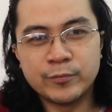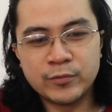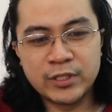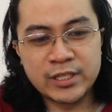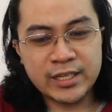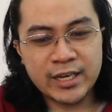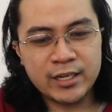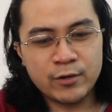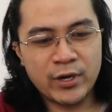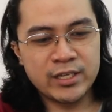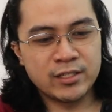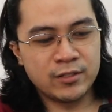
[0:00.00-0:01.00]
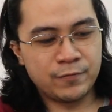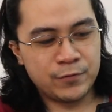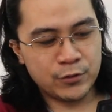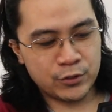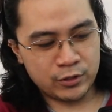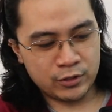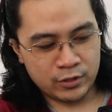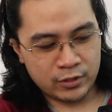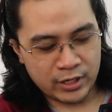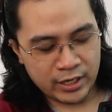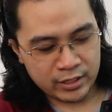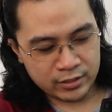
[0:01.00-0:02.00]
design-wise in the future,
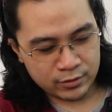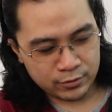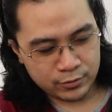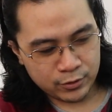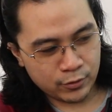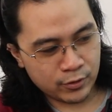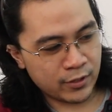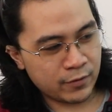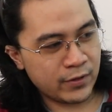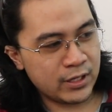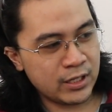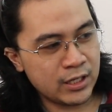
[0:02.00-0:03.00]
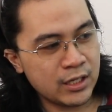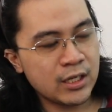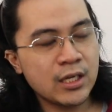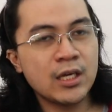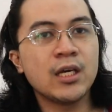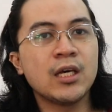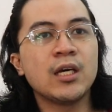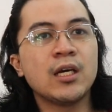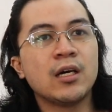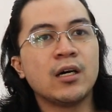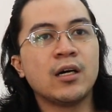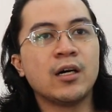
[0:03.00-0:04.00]
right? So you don't have any
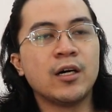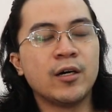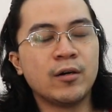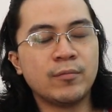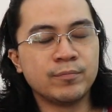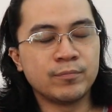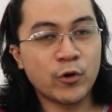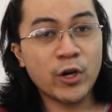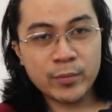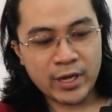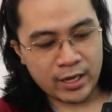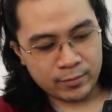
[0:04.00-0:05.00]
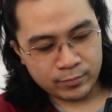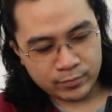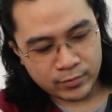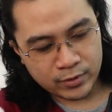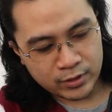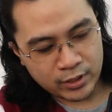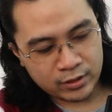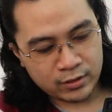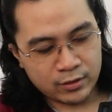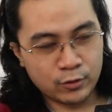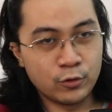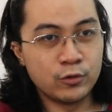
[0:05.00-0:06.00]
webcam,
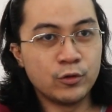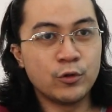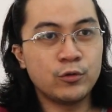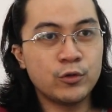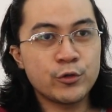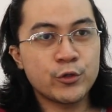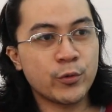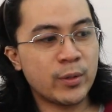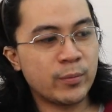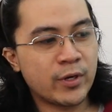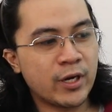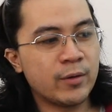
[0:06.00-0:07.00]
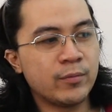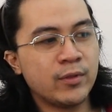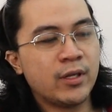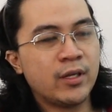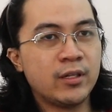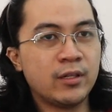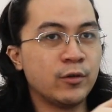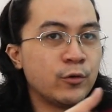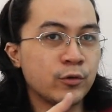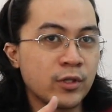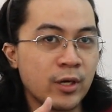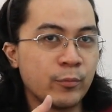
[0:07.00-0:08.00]
no nose webcam and
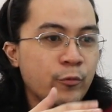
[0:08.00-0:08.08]
no top